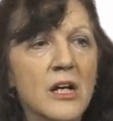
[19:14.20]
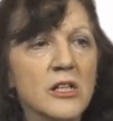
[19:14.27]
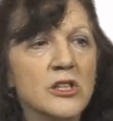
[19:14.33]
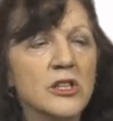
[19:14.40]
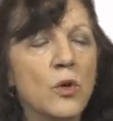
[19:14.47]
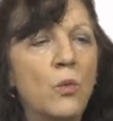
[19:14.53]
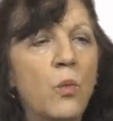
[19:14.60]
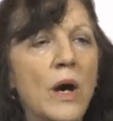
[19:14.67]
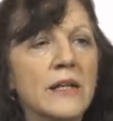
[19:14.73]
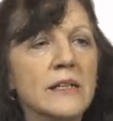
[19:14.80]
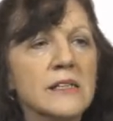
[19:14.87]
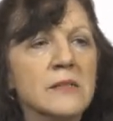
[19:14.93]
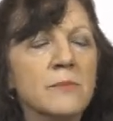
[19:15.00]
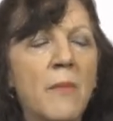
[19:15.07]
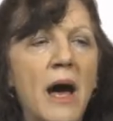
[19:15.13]
So what
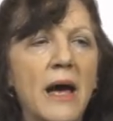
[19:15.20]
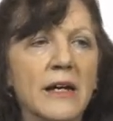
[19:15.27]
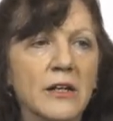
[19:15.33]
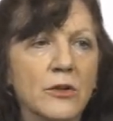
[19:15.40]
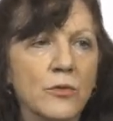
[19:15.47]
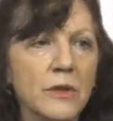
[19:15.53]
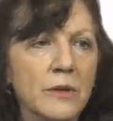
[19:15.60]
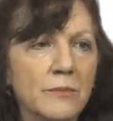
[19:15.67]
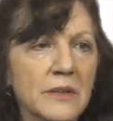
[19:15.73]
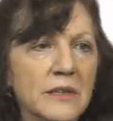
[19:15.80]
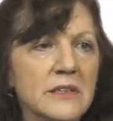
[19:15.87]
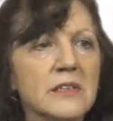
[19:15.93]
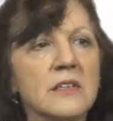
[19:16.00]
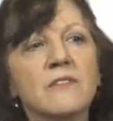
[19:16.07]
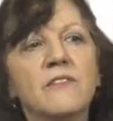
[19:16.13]
is my
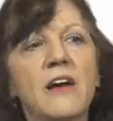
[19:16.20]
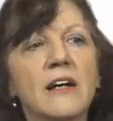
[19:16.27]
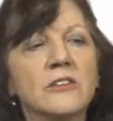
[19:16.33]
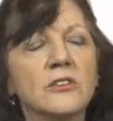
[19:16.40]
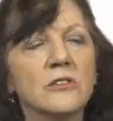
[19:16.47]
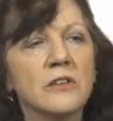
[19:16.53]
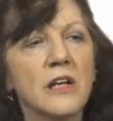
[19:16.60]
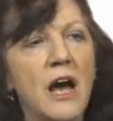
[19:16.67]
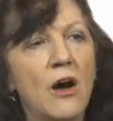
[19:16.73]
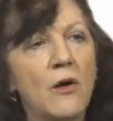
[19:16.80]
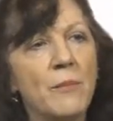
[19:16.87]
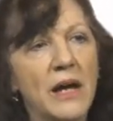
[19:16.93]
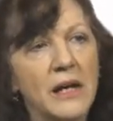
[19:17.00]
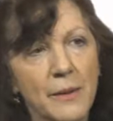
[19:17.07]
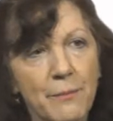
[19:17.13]
agreement vector now,
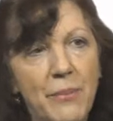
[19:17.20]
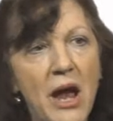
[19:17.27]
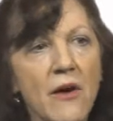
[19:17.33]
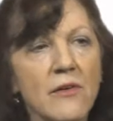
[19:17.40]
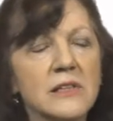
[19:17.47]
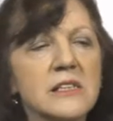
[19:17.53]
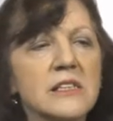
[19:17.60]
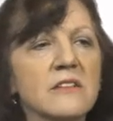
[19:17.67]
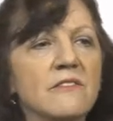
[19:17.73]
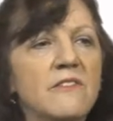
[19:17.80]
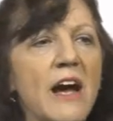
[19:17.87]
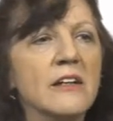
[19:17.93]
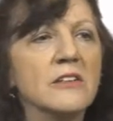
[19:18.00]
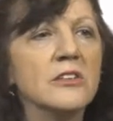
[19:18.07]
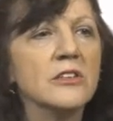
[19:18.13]
my comparison
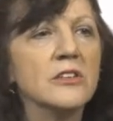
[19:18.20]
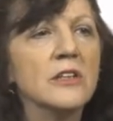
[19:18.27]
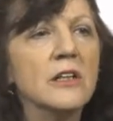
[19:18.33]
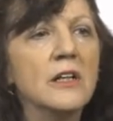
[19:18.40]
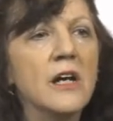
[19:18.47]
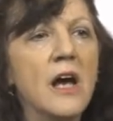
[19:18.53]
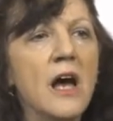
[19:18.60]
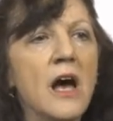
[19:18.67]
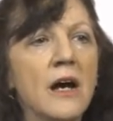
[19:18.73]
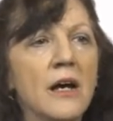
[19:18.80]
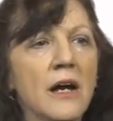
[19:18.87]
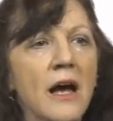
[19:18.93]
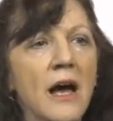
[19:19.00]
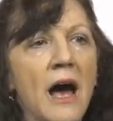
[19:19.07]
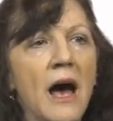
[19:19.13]
vector?
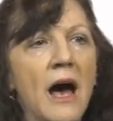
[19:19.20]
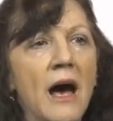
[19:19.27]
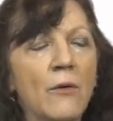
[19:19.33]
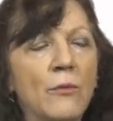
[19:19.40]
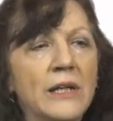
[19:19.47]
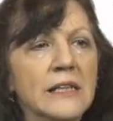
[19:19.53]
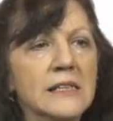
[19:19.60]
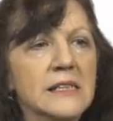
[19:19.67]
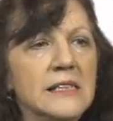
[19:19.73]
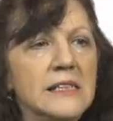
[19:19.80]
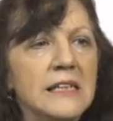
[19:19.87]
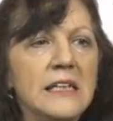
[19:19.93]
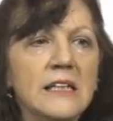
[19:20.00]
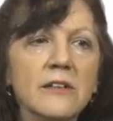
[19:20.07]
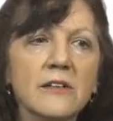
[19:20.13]
Uh, we can
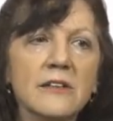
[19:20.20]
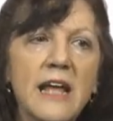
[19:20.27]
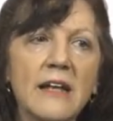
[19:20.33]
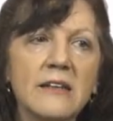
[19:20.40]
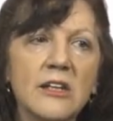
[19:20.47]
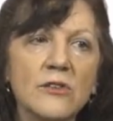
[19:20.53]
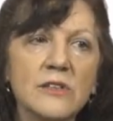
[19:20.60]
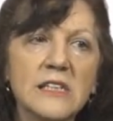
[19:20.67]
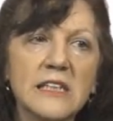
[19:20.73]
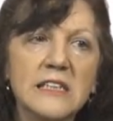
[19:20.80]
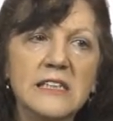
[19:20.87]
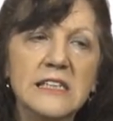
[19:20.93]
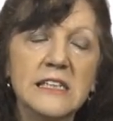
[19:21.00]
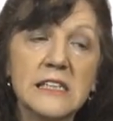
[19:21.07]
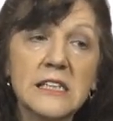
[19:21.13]
see here that there is a
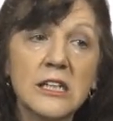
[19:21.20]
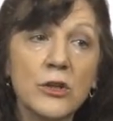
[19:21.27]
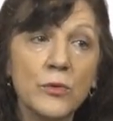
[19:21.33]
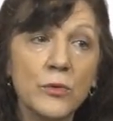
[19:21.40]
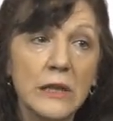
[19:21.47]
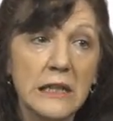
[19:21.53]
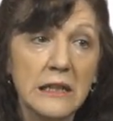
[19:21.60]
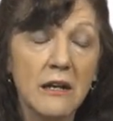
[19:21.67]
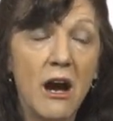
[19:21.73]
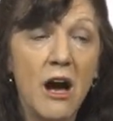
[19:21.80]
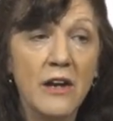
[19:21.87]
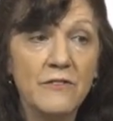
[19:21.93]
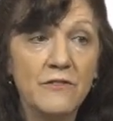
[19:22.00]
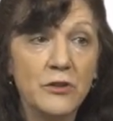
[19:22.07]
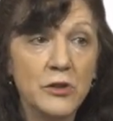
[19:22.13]
disagree
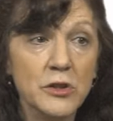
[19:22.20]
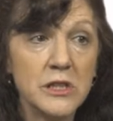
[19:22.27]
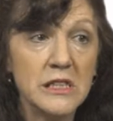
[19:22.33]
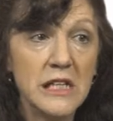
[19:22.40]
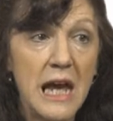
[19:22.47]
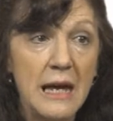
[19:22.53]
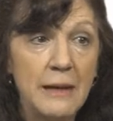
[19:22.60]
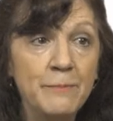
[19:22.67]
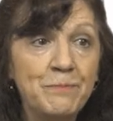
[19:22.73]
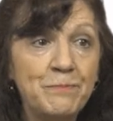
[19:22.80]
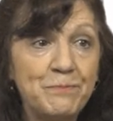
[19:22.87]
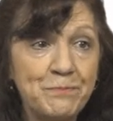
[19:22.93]
on first name.